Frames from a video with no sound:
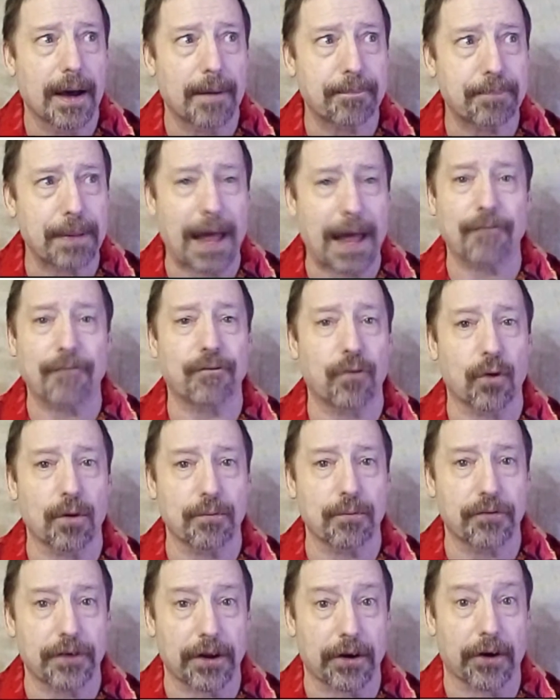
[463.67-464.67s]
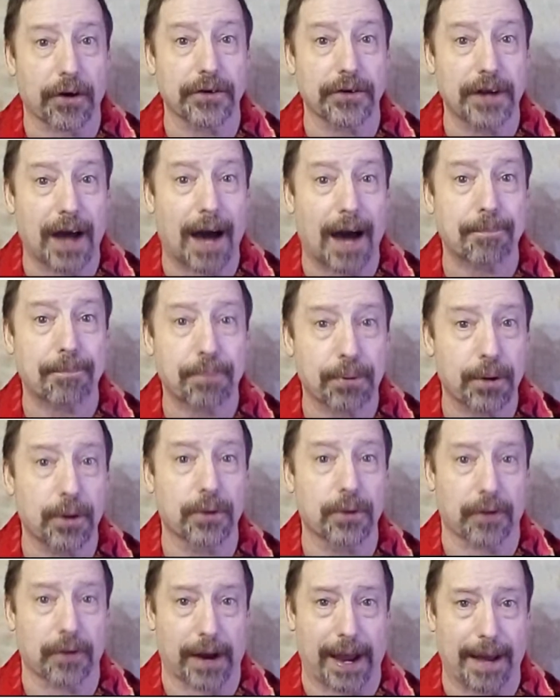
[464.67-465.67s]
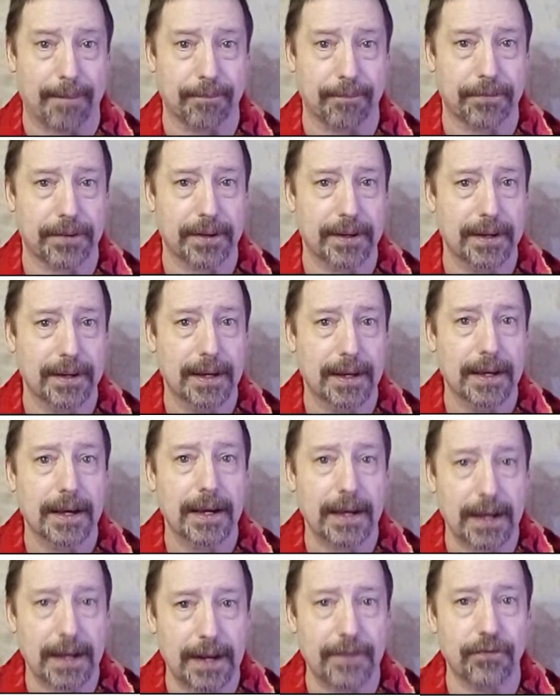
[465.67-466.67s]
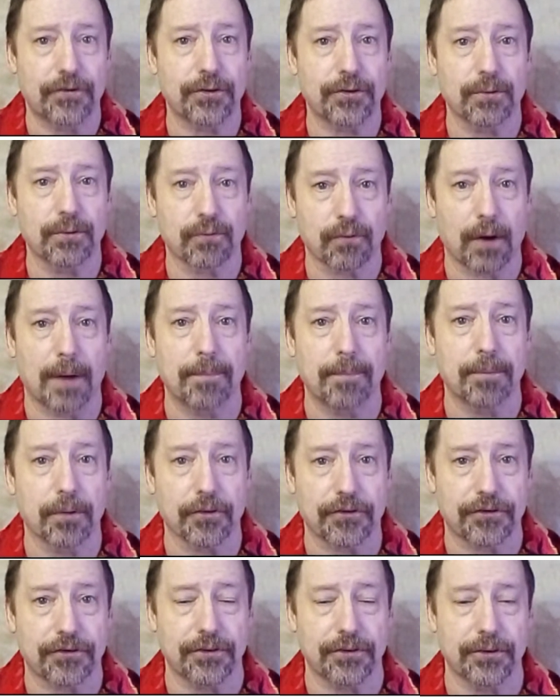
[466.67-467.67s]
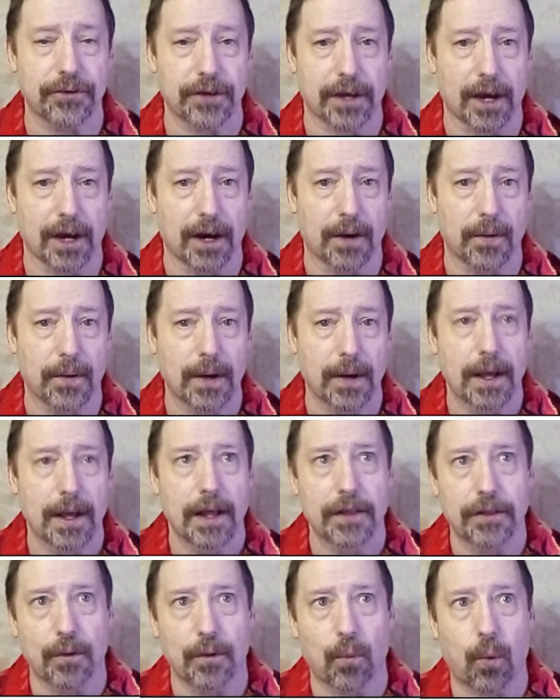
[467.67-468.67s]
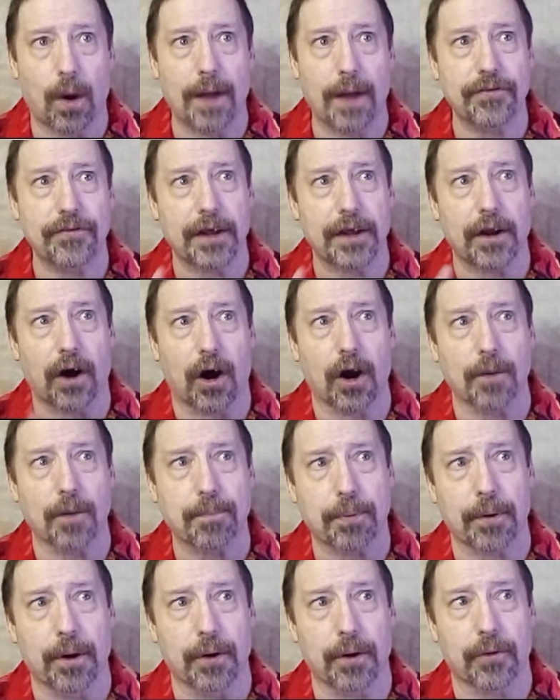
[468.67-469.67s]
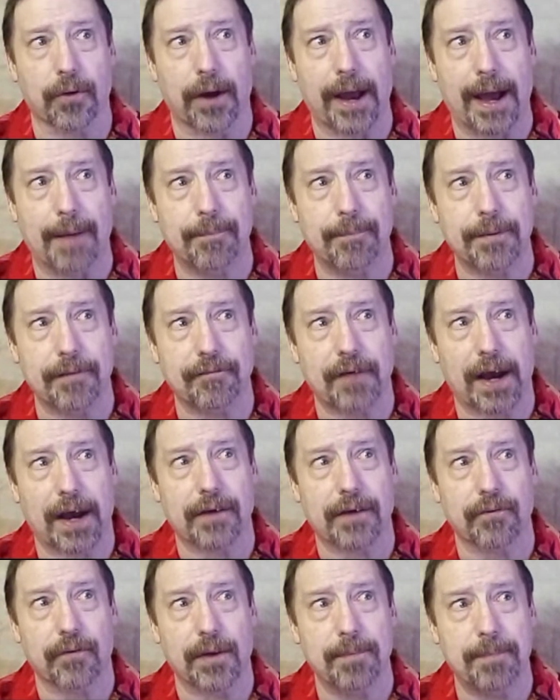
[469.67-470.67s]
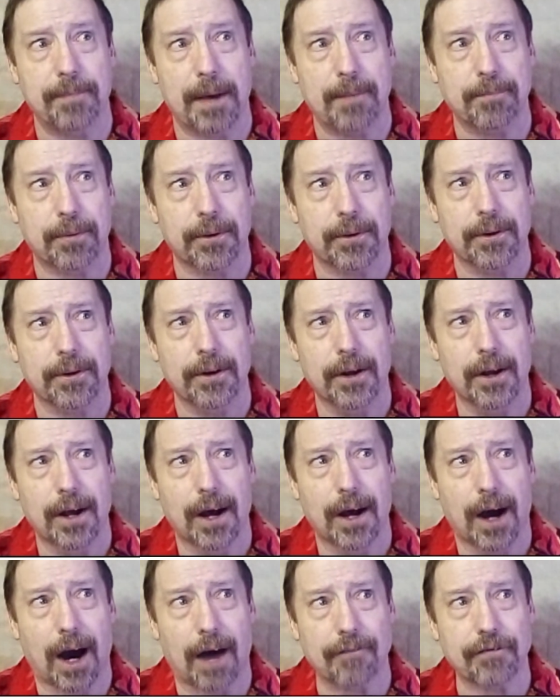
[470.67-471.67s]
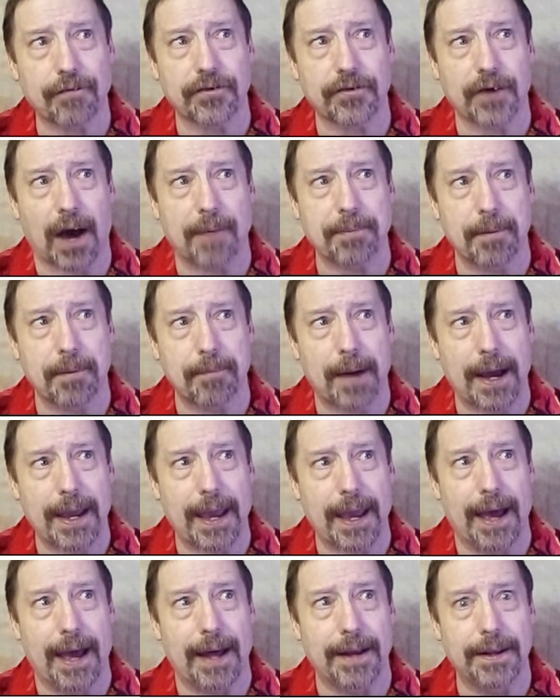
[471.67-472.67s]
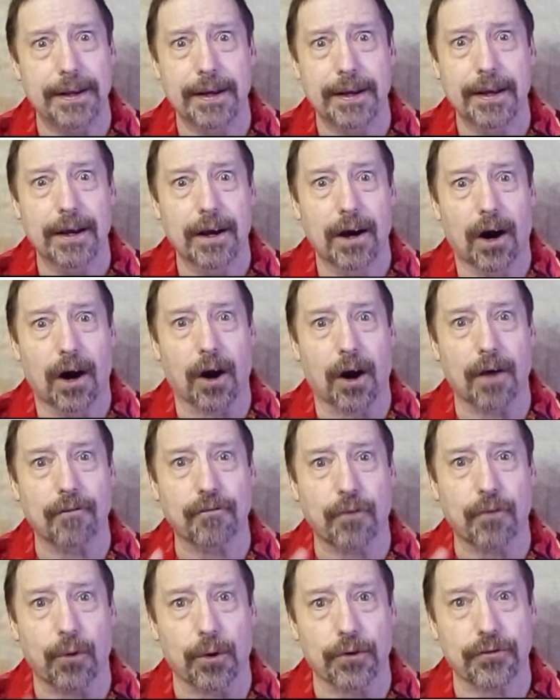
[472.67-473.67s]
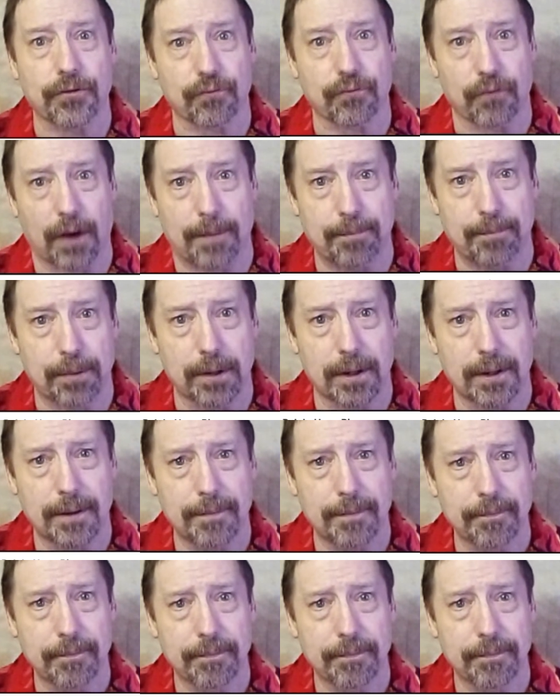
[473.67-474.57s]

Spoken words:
platforms that are not programmed into Rumble Studio. The ones that are programmed, if I can remember off the top of my head, are, of course, Rumble